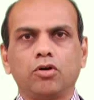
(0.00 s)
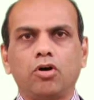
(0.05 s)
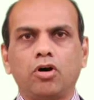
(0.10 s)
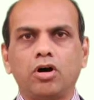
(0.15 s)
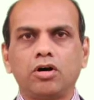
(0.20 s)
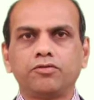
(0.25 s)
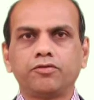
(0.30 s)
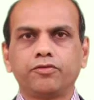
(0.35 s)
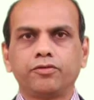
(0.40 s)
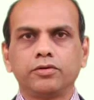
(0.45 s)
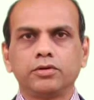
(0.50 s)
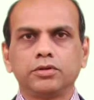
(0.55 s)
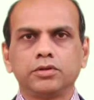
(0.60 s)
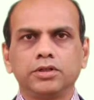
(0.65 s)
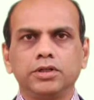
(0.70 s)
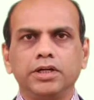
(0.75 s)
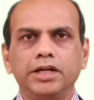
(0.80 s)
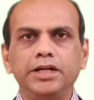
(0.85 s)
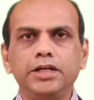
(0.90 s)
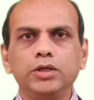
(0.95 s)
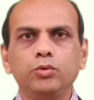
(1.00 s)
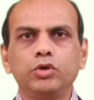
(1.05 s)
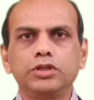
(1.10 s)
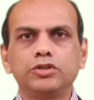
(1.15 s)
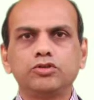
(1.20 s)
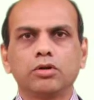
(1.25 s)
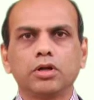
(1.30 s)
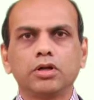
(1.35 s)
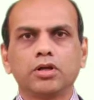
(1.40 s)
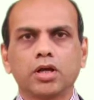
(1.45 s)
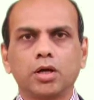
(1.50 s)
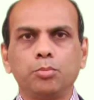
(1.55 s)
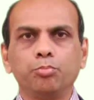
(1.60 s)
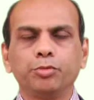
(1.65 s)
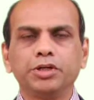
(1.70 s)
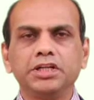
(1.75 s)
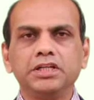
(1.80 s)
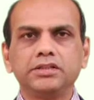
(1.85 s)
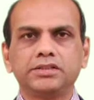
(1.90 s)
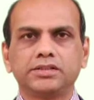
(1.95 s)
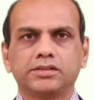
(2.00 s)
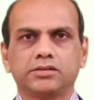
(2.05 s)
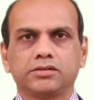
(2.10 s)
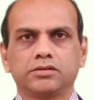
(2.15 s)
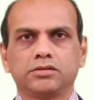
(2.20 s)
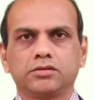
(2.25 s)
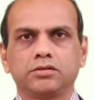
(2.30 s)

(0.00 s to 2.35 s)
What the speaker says: of individual companies